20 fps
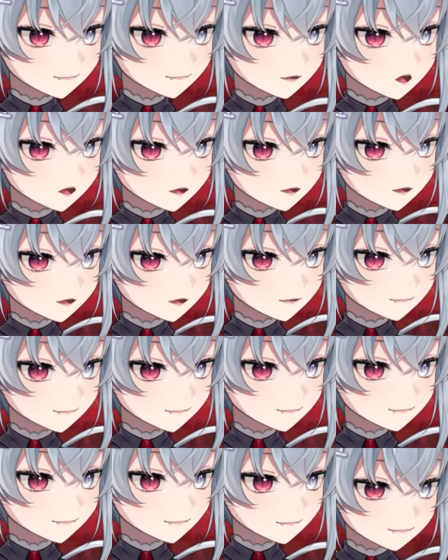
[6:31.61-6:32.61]
I don't know.
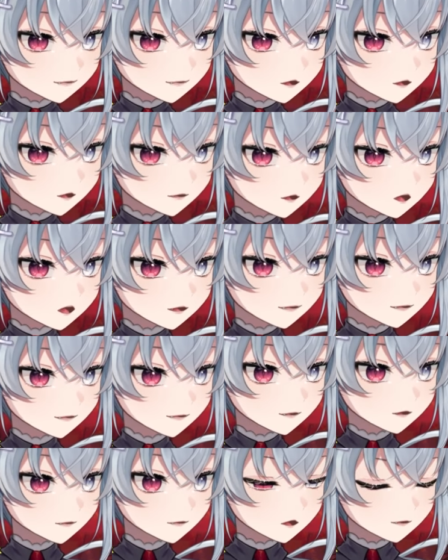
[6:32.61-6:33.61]
Do kids need
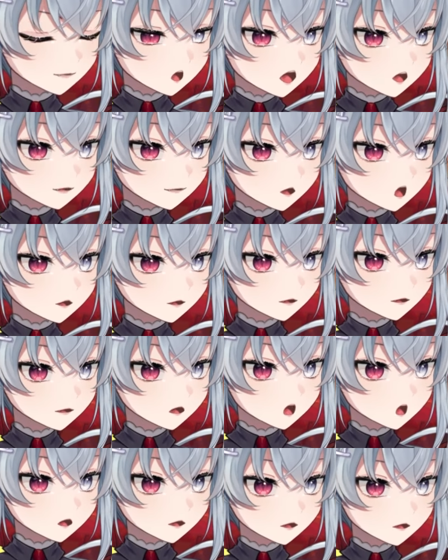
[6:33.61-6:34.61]
to be in bags on the
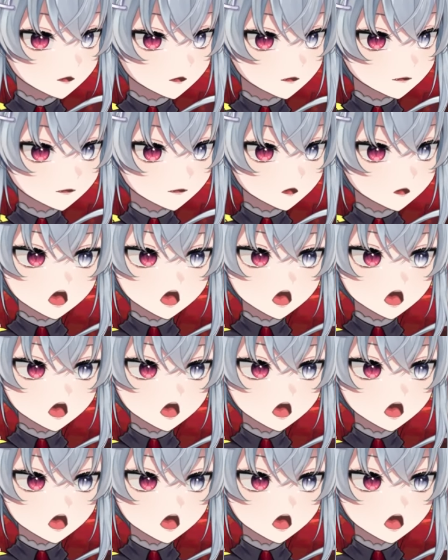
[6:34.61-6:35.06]
train too?